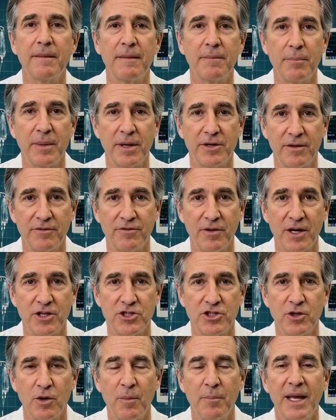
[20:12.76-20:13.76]
But the
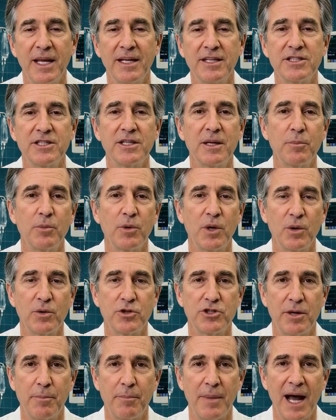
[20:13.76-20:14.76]
functional medicine
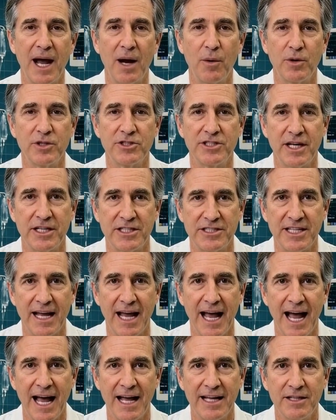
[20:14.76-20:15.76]
approach empowers us to
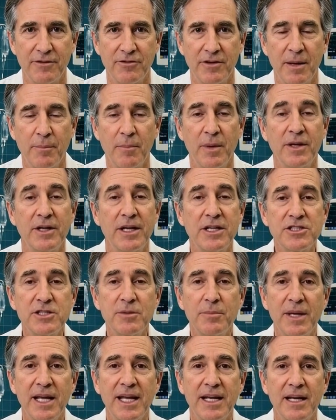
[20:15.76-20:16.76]
actively
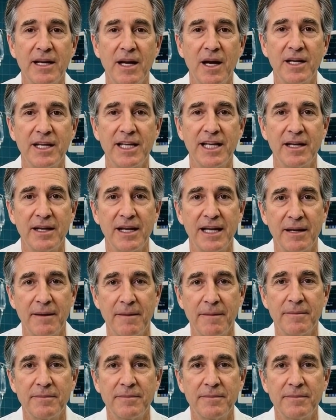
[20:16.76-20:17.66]
participate in our healing.